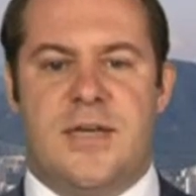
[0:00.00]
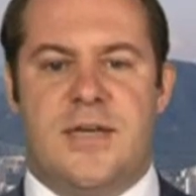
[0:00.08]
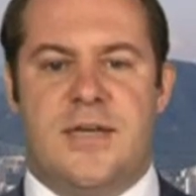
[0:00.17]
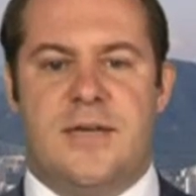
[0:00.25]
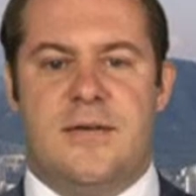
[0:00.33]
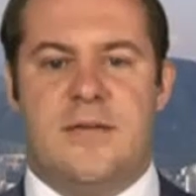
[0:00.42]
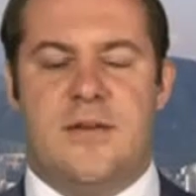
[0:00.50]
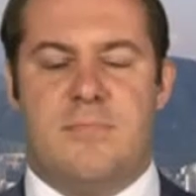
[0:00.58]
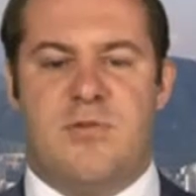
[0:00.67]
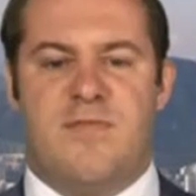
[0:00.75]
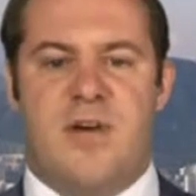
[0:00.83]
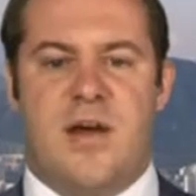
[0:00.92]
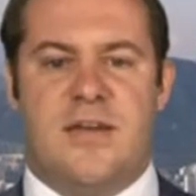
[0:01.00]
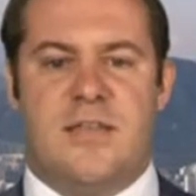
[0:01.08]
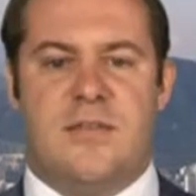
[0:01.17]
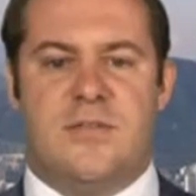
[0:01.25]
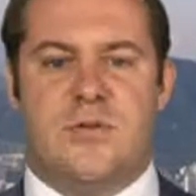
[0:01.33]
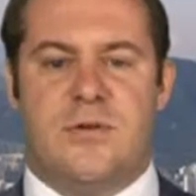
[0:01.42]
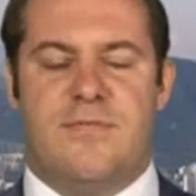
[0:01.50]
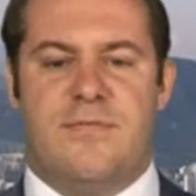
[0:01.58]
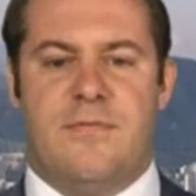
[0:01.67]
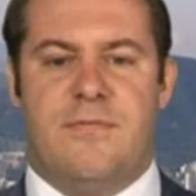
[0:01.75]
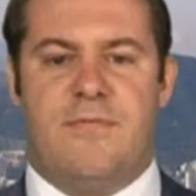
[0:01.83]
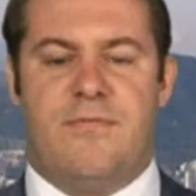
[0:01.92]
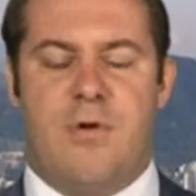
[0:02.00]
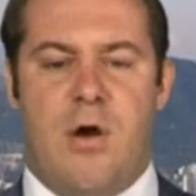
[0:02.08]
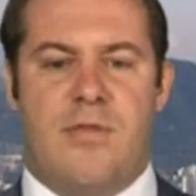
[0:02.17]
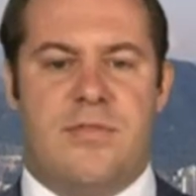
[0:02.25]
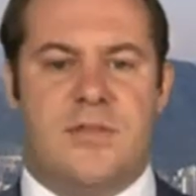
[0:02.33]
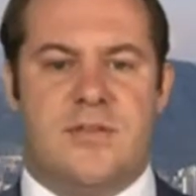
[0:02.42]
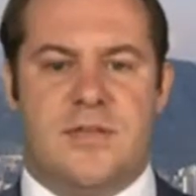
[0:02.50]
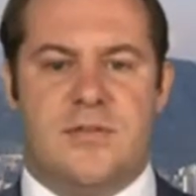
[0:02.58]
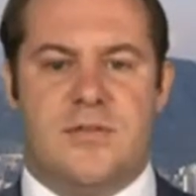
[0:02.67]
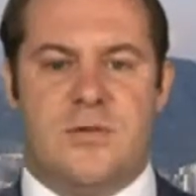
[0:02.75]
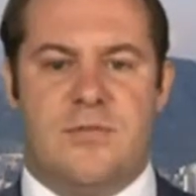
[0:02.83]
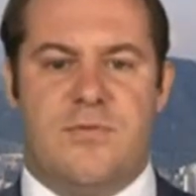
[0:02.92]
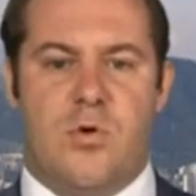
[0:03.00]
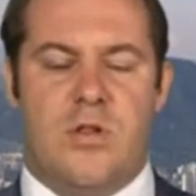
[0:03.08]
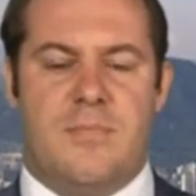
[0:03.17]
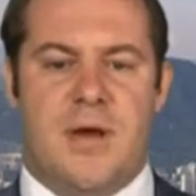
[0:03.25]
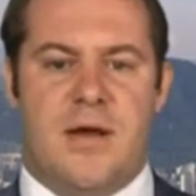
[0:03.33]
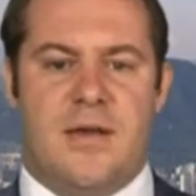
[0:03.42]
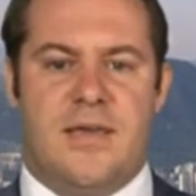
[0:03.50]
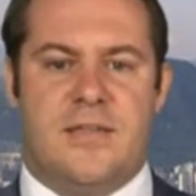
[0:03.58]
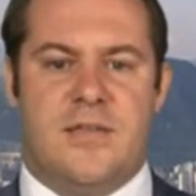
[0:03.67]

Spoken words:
providing the sort of froth to the sort of oil market.